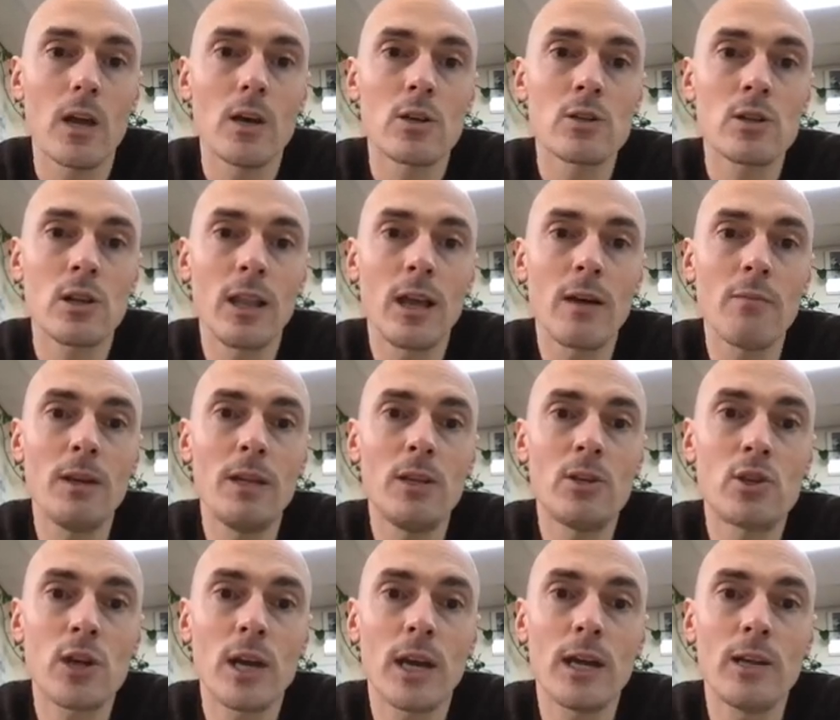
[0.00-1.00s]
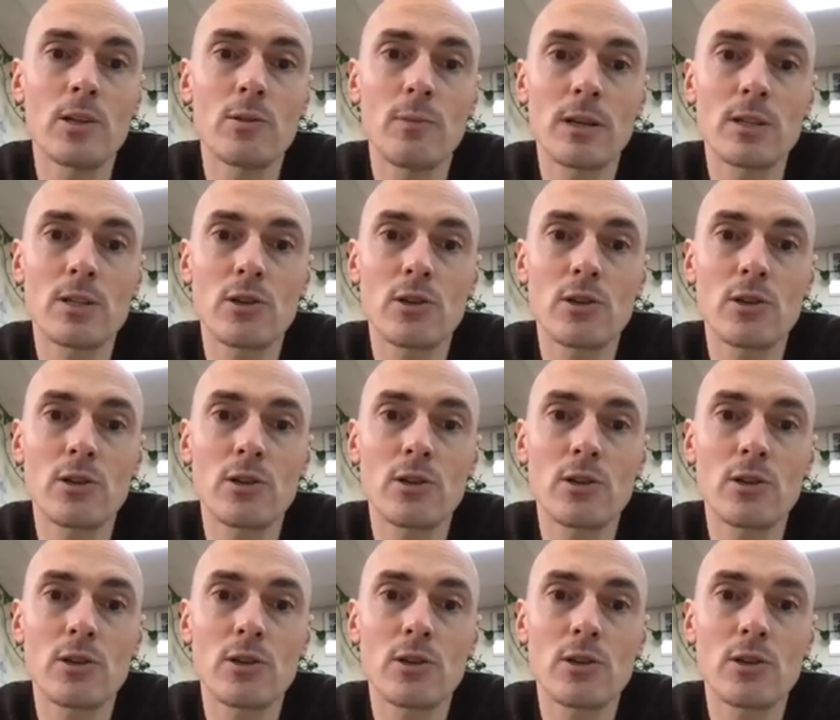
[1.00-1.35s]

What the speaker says: So let me change my